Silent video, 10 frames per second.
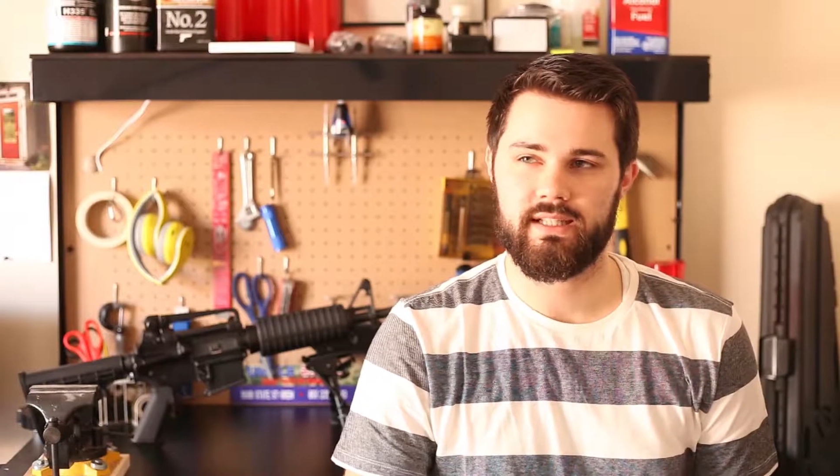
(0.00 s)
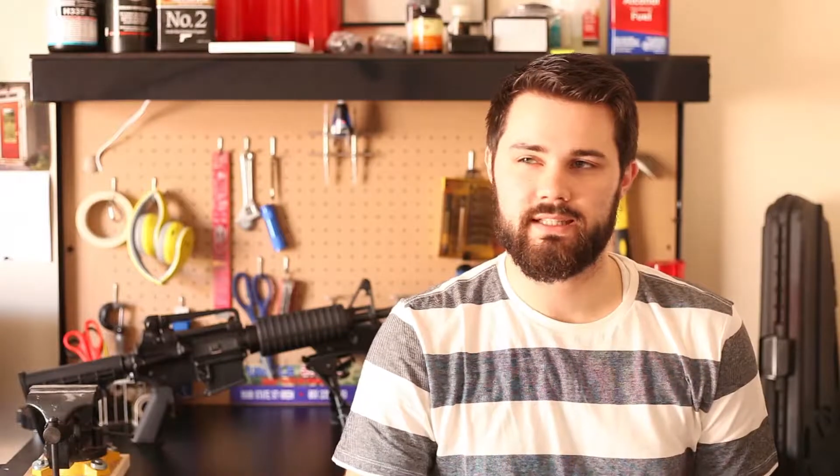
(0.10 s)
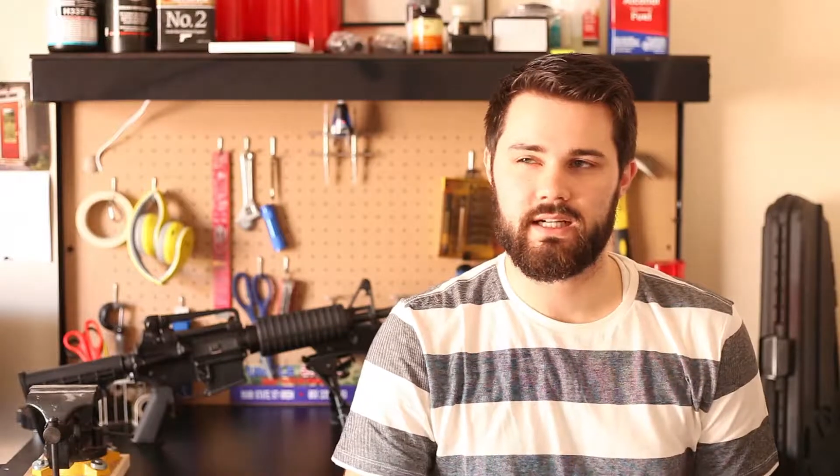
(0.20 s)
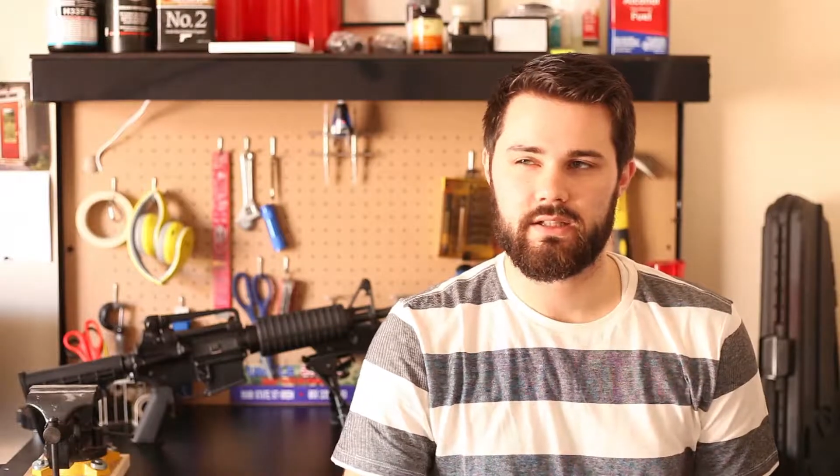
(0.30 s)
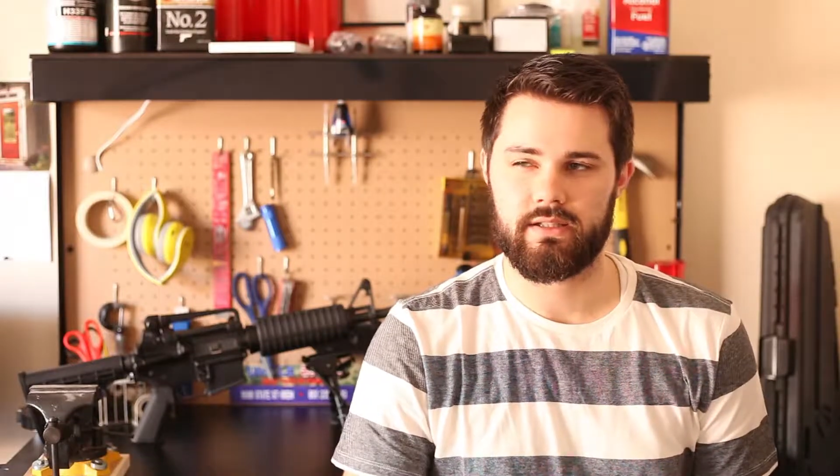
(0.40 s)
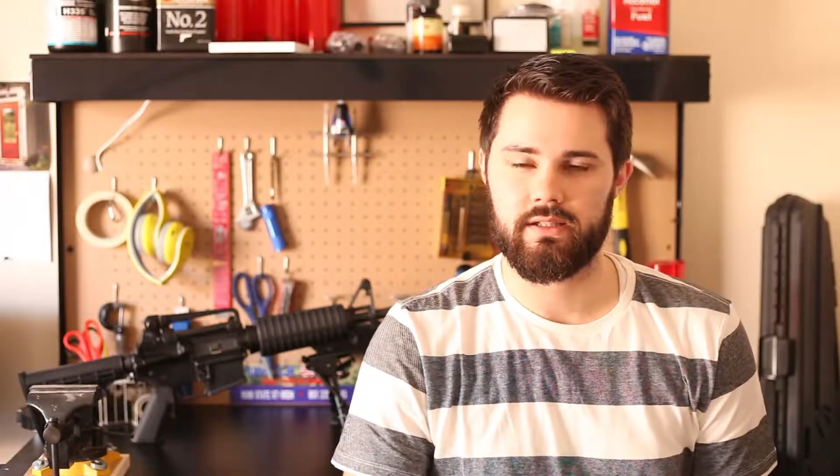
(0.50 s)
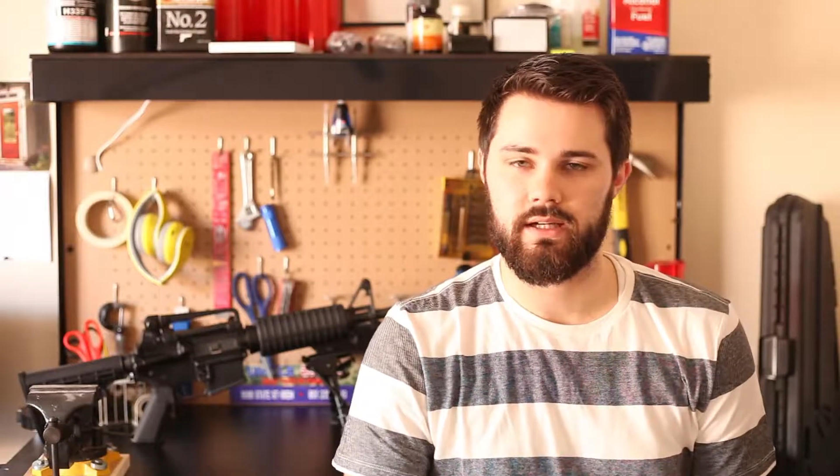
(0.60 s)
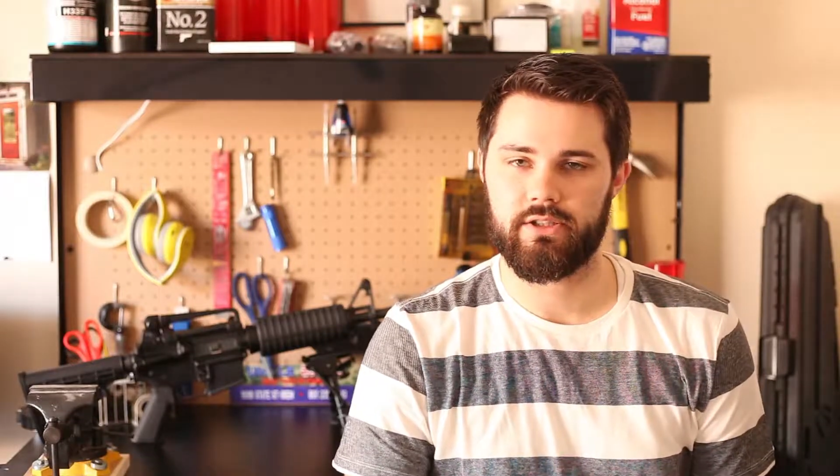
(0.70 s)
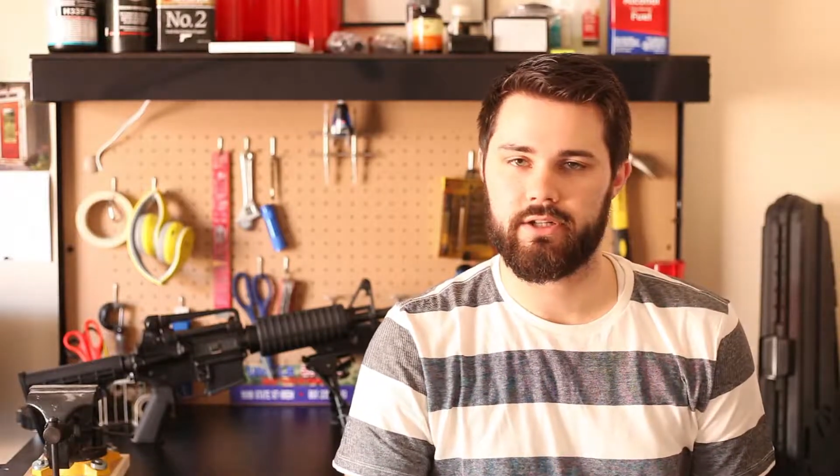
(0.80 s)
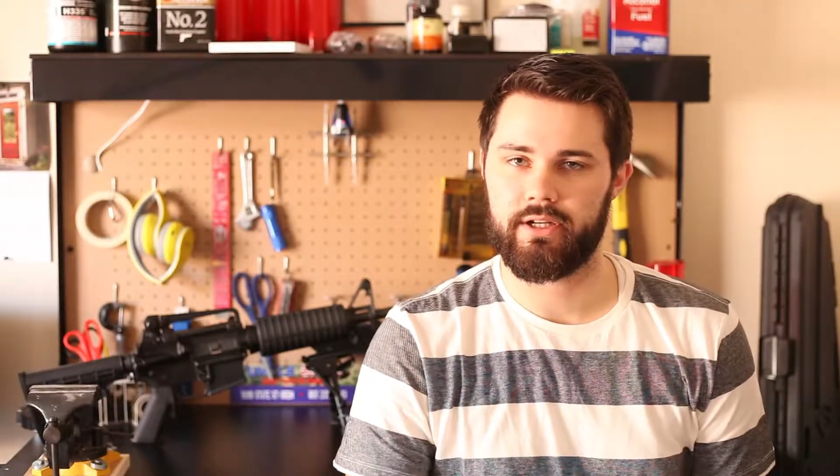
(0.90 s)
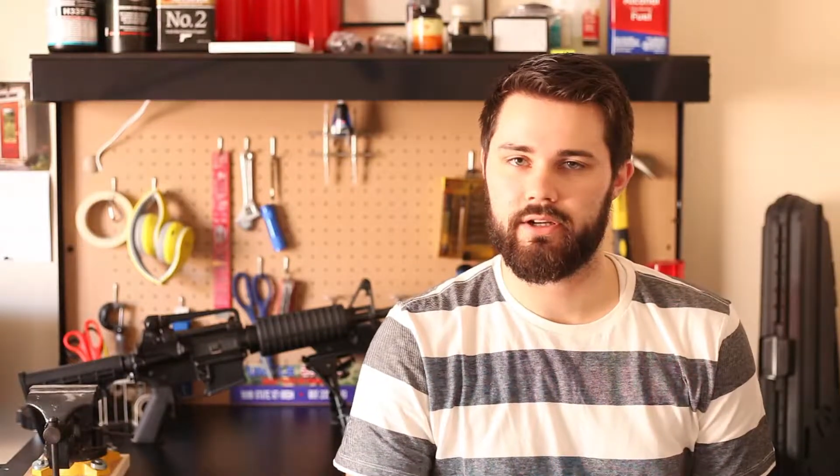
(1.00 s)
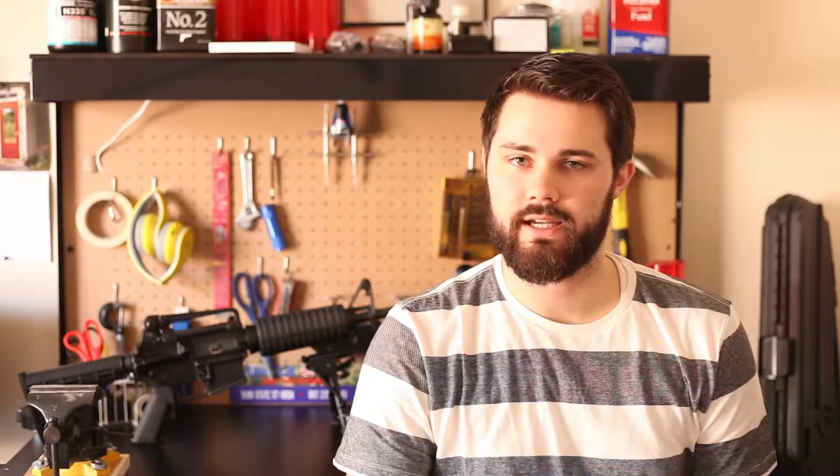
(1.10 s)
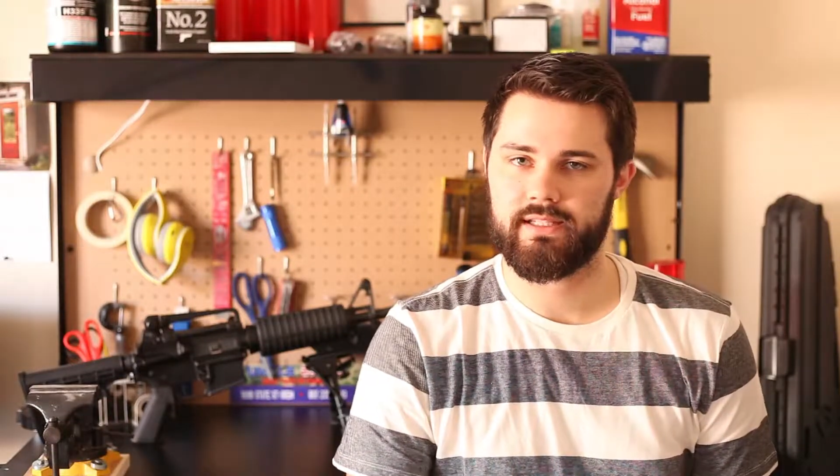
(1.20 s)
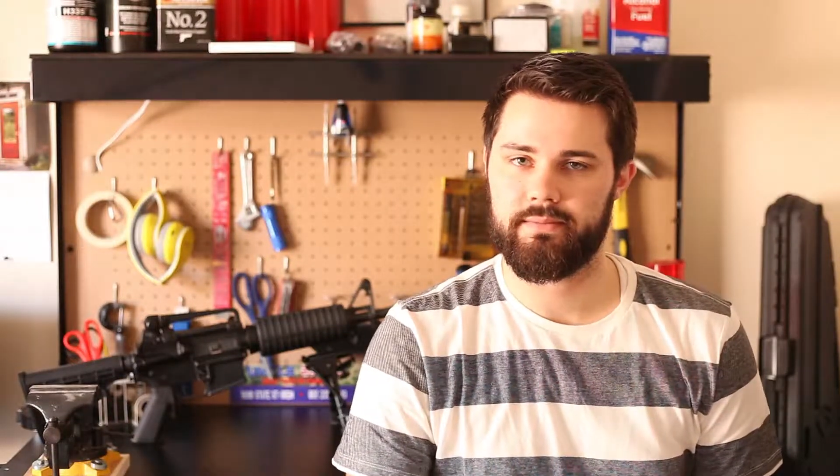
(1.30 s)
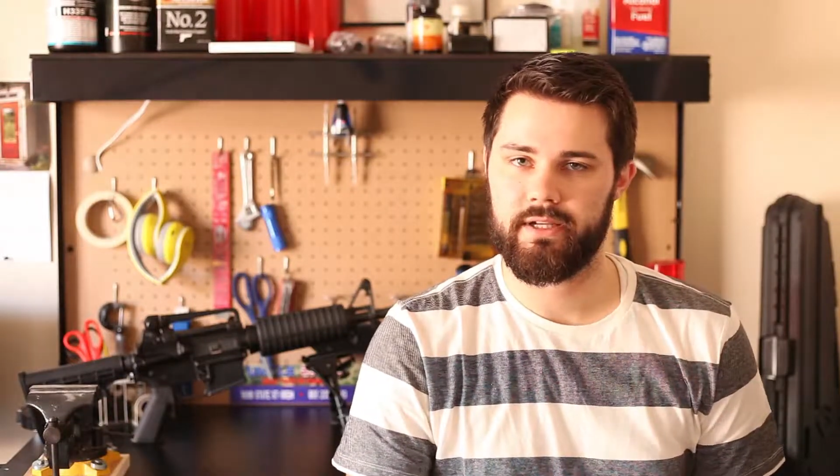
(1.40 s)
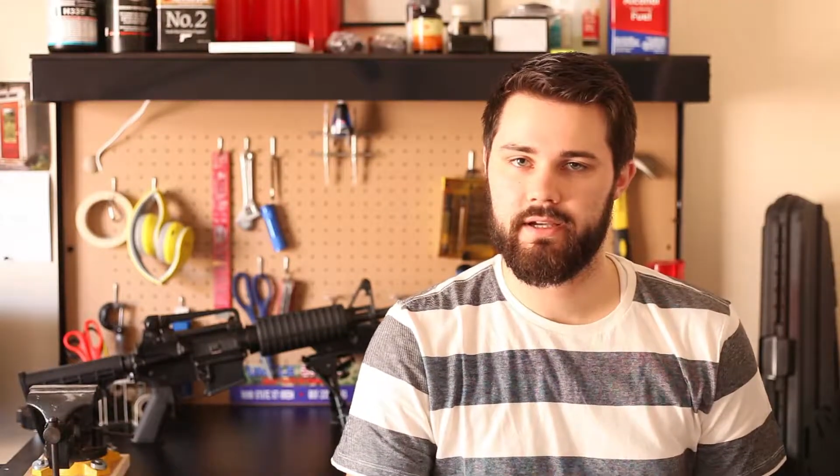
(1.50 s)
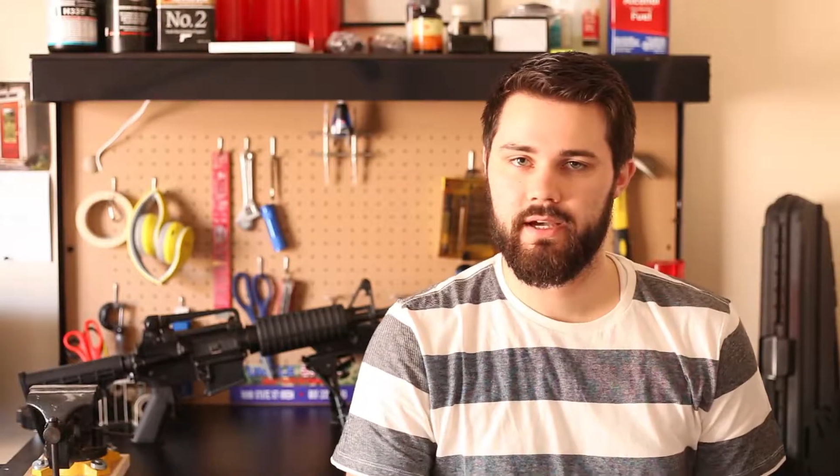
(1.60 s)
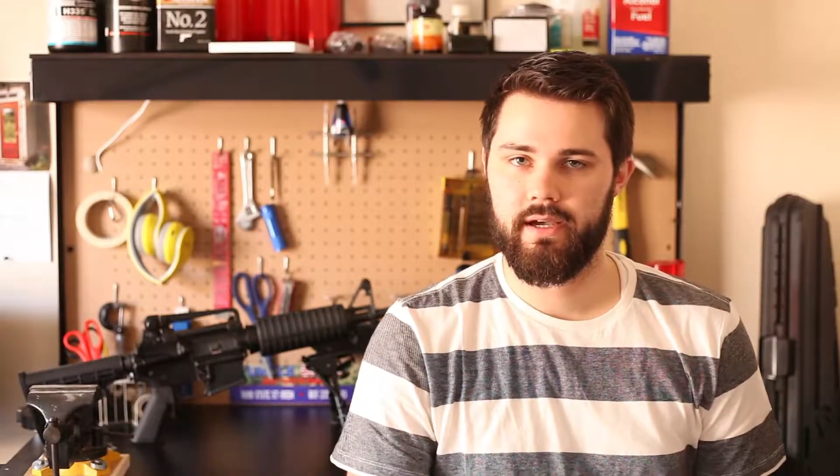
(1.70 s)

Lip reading: that's actually a lot trickier to estimate.